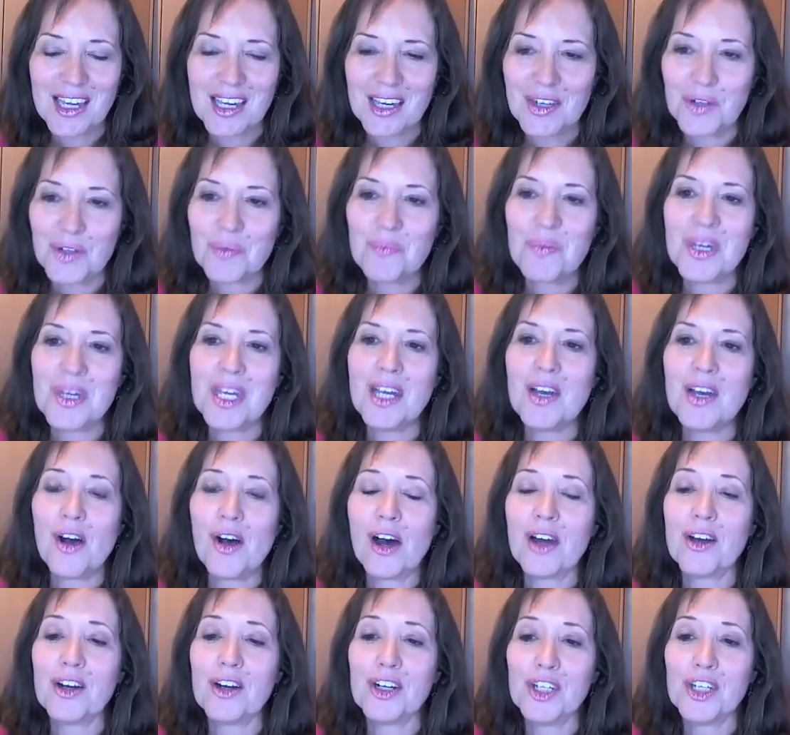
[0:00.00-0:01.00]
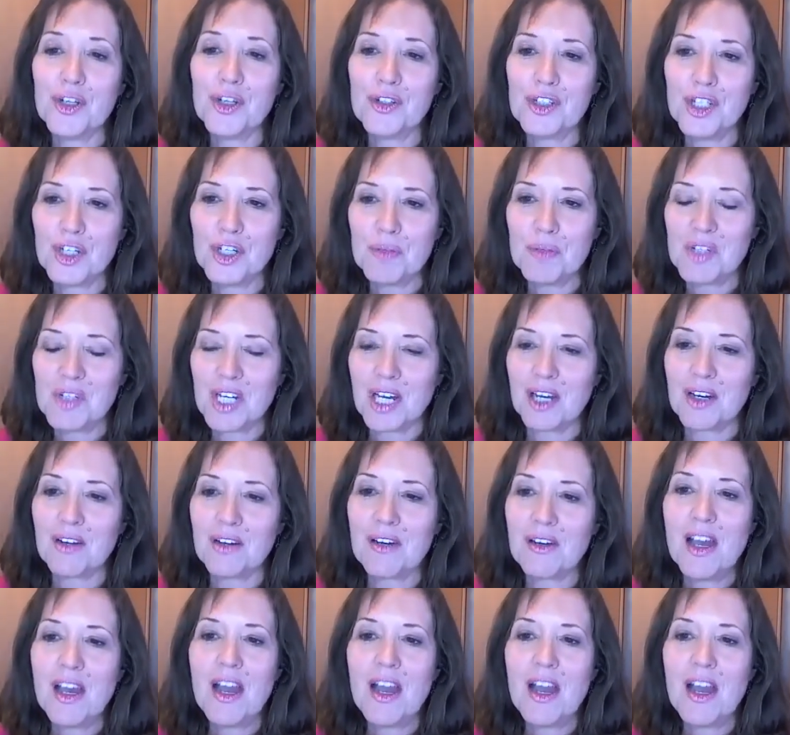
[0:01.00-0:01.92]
It'll be on our YouTube channel.